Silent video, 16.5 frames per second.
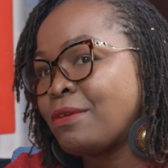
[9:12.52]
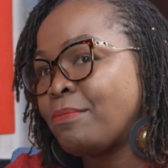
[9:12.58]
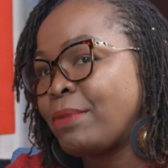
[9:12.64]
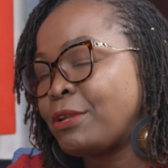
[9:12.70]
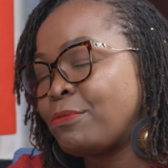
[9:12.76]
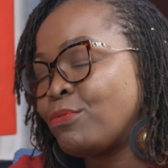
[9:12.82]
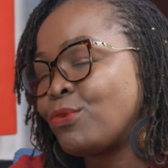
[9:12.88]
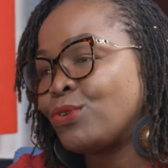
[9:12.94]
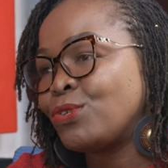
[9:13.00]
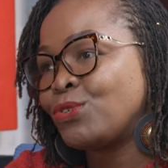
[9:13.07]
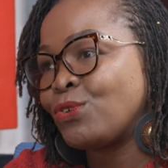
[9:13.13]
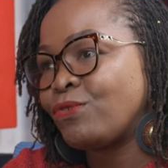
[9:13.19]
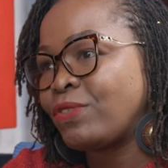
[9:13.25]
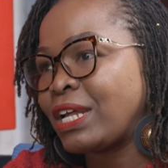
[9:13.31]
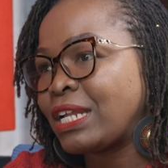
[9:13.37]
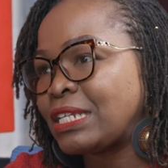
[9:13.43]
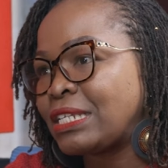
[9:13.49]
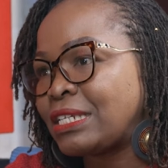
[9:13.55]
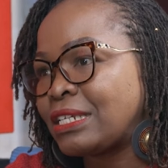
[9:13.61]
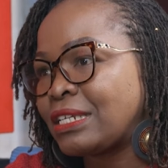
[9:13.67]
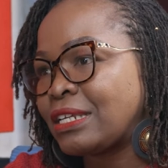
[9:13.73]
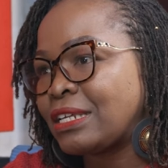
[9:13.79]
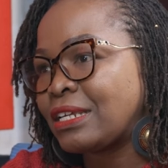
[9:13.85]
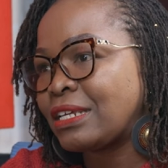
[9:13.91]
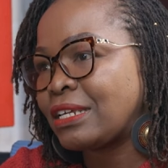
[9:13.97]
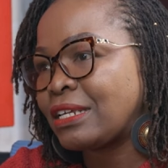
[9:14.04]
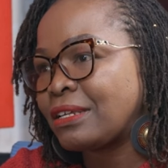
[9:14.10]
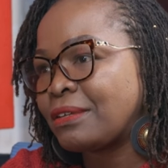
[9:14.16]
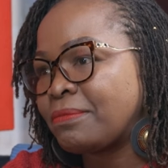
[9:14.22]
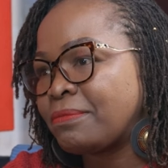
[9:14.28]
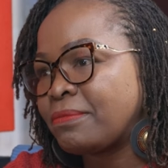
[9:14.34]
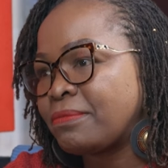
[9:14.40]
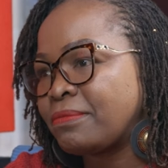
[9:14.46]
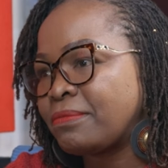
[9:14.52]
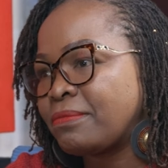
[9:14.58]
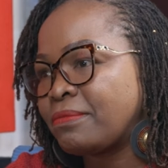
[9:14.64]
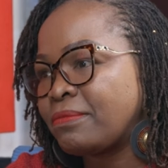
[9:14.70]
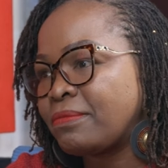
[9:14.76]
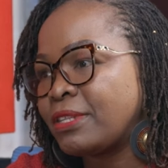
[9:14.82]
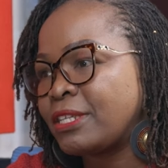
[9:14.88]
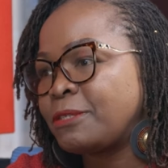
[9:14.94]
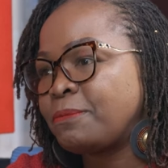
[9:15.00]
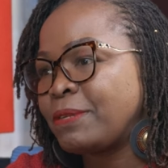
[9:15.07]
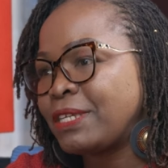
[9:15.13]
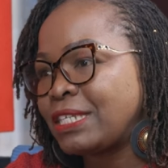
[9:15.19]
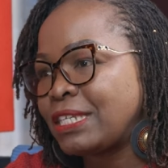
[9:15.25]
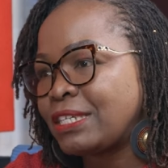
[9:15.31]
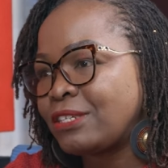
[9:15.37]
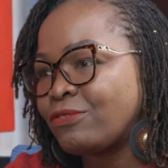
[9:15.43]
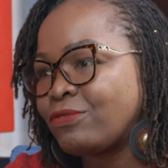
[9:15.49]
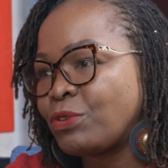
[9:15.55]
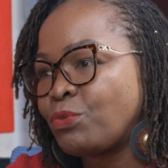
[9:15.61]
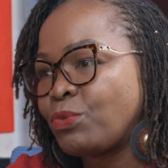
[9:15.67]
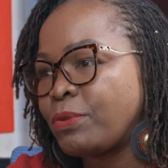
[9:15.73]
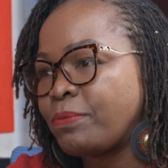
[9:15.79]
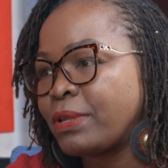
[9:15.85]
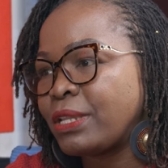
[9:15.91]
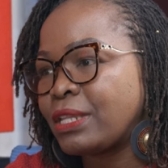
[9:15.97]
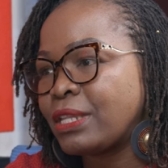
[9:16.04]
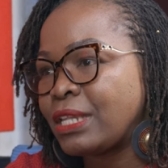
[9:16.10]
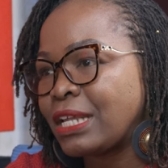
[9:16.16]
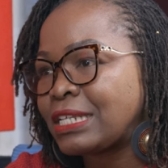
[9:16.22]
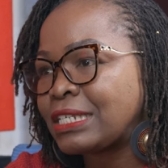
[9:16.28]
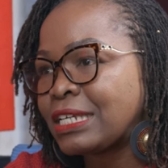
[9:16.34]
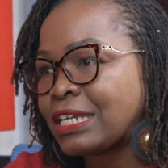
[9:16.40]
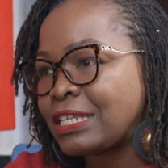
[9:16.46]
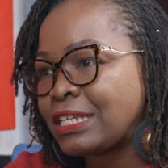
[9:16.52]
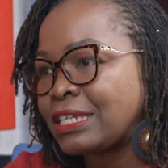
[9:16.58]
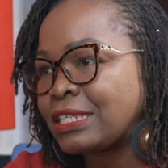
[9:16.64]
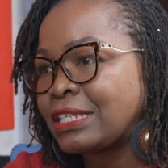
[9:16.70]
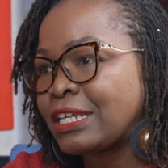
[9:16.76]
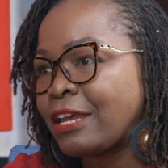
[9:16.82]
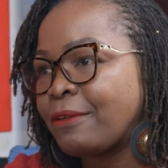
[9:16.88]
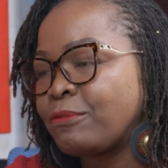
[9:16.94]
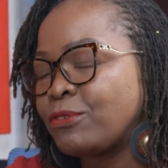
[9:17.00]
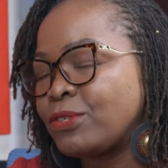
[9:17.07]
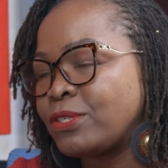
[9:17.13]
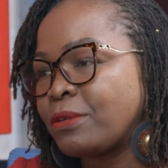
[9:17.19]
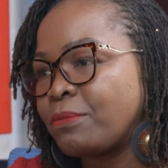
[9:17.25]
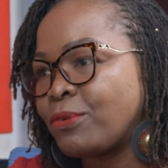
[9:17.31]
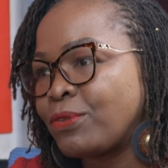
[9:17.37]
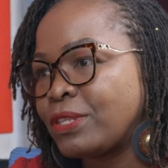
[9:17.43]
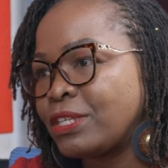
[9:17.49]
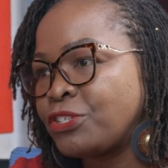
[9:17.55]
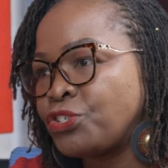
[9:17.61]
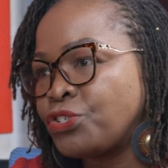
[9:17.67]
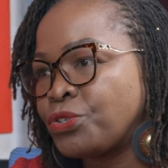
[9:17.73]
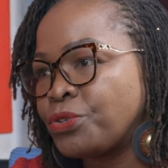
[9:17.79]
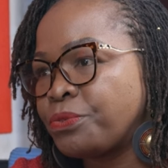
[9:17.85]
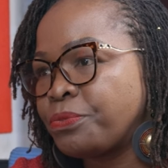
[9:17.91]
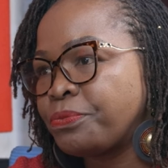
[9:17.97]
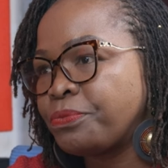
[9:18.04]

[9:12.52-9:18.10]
but more so that um, the spaces of the women that just came to support this show.